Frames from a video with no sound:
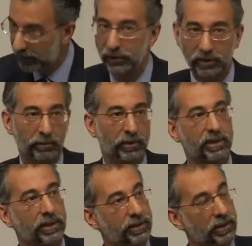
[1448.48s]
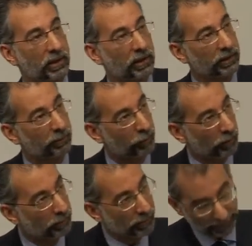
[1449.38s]
those communities. The
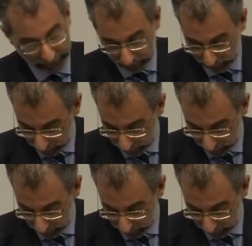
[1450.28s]
problem lay